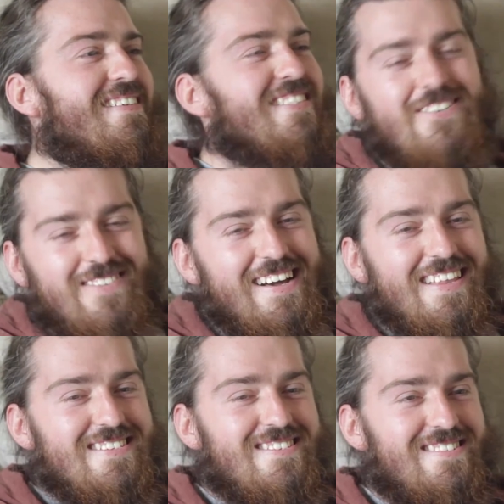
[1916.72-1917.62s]
Don't like
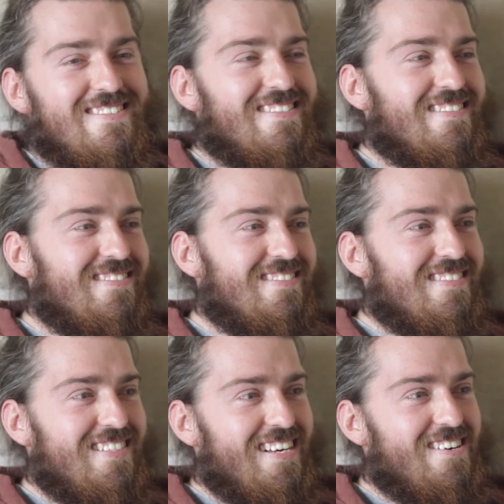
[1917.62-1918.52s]
that song.
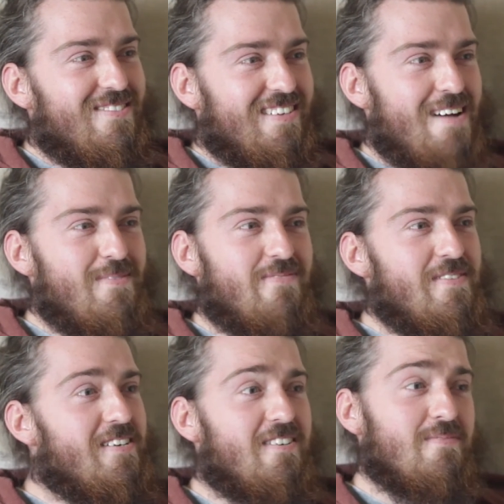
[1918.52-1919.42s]
You know, Karma
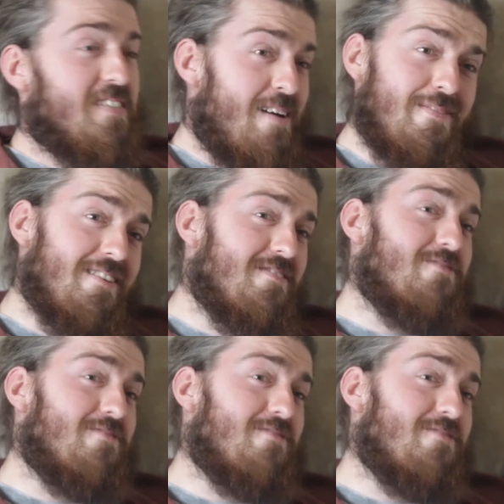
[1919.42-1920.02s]
Chameleon comes. Karma Chameleon's